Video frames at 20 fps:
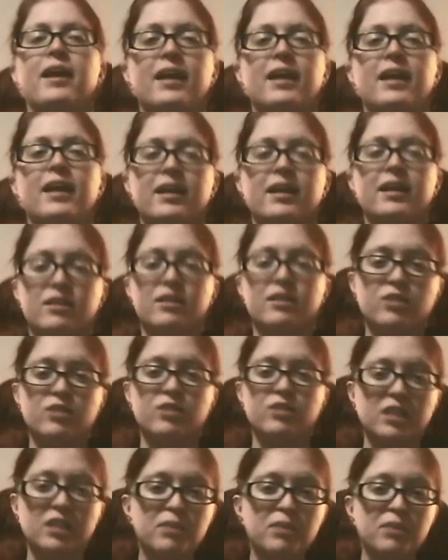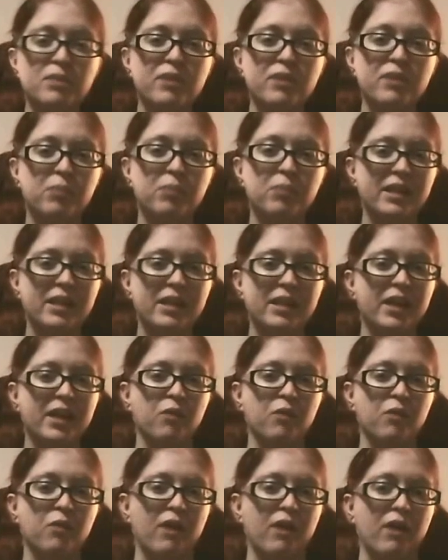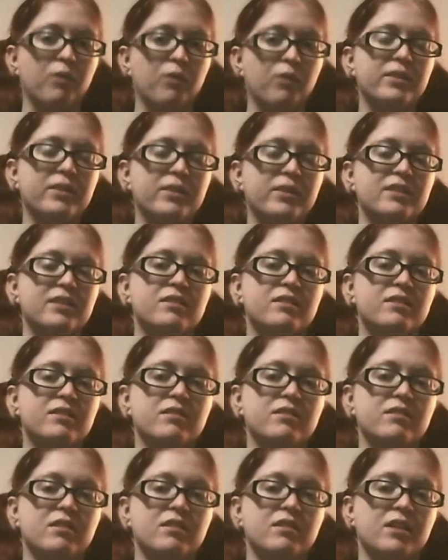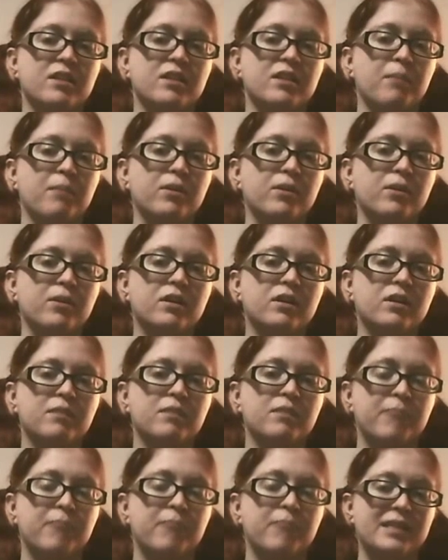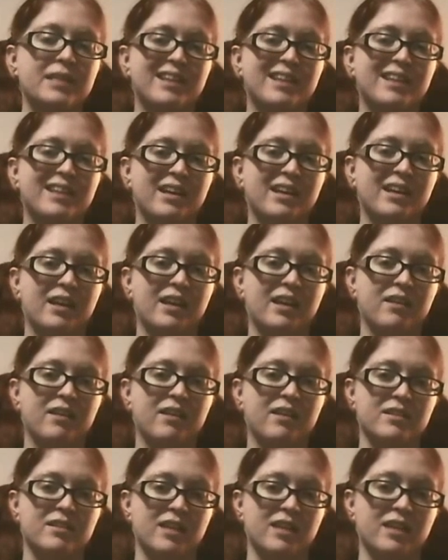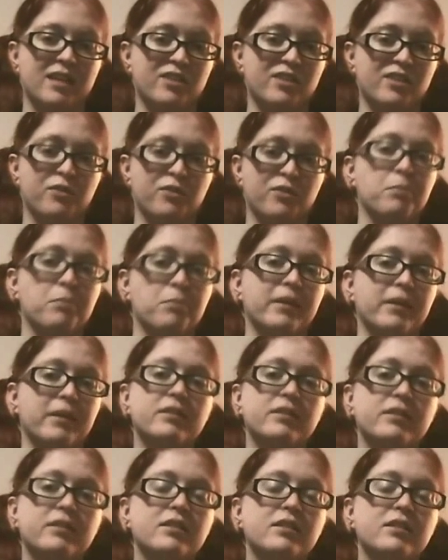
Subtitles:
There's a little bit of playing around with this number based on the size of your butt.